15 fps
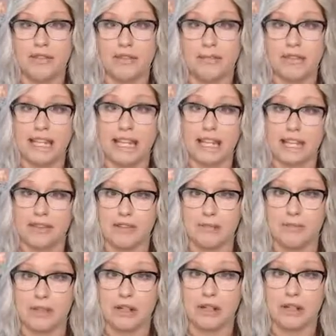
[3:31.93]
the beginning of the
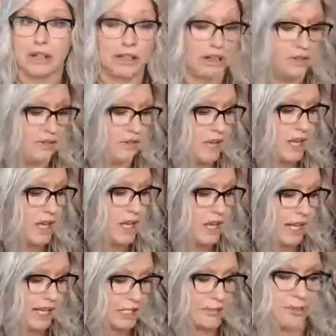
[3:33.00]
book of
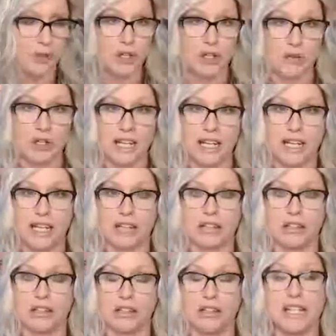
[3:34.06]
Explore 28-Day
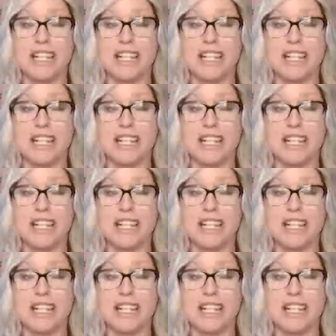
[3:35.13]
Journal